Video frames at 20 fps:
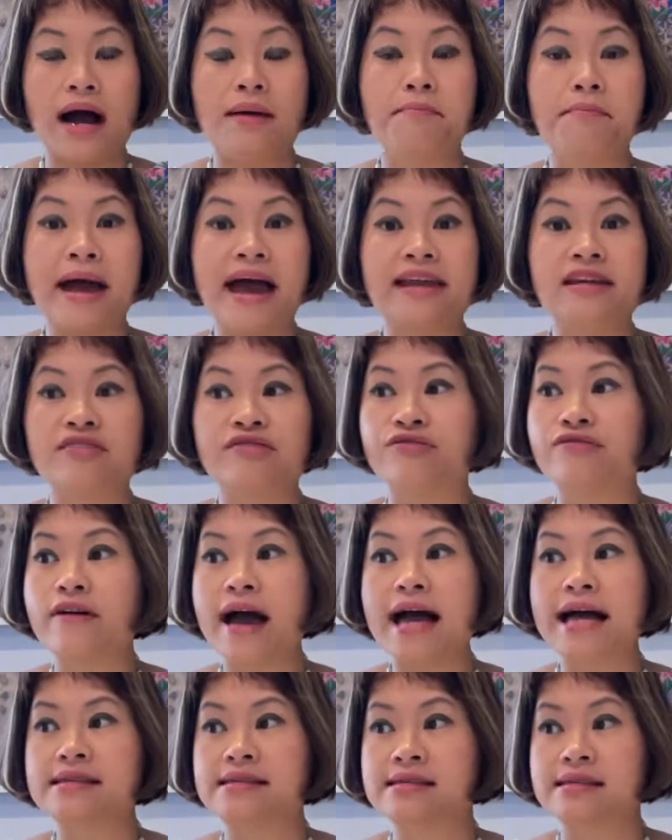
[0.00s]

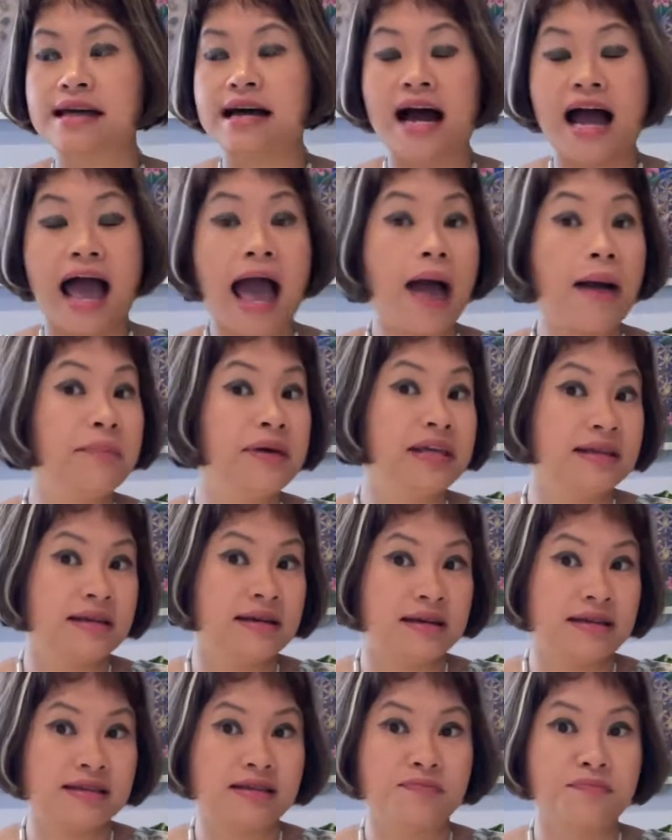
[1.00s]
manifest
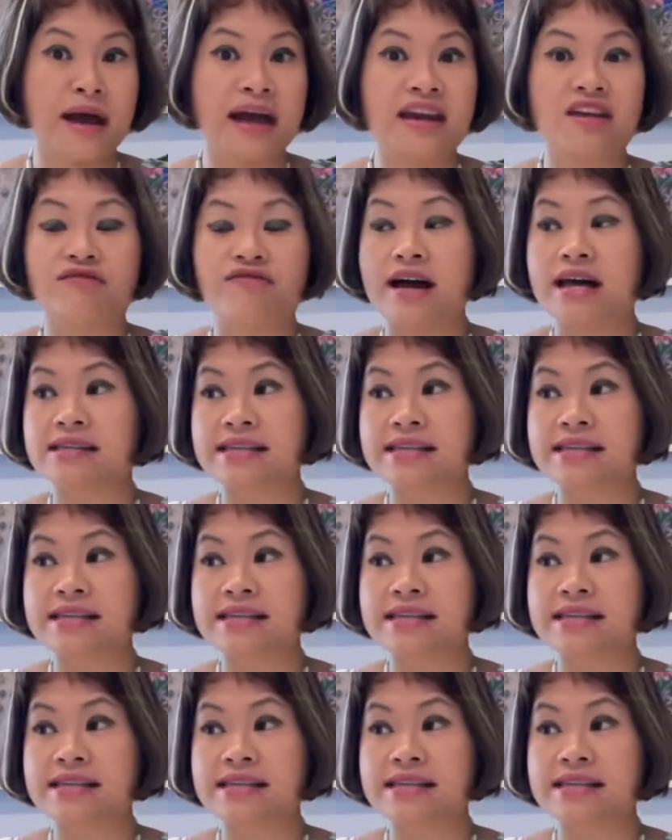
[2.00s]
happiness, manifest